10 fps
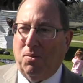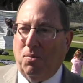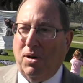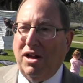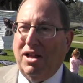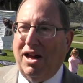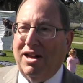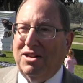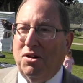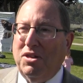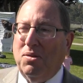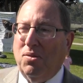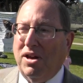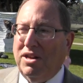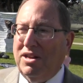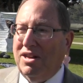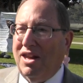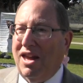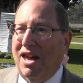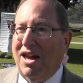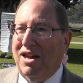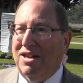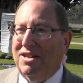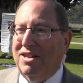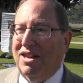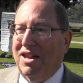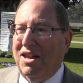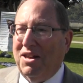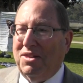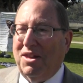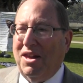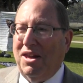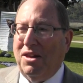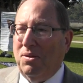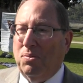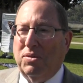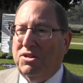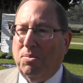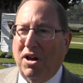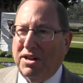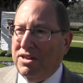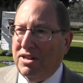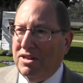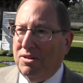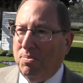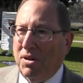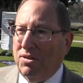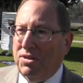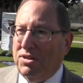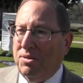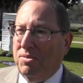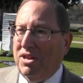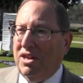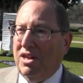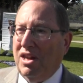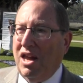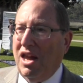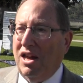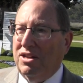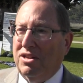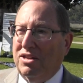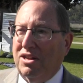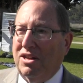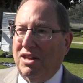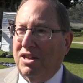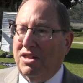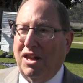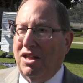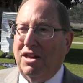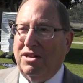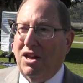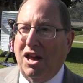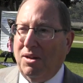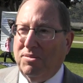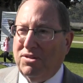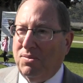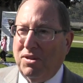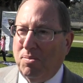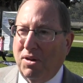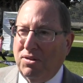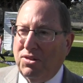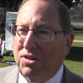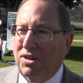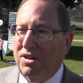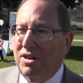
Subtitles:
Well, I know they read it, and they responded both to me and in the LA Times. We both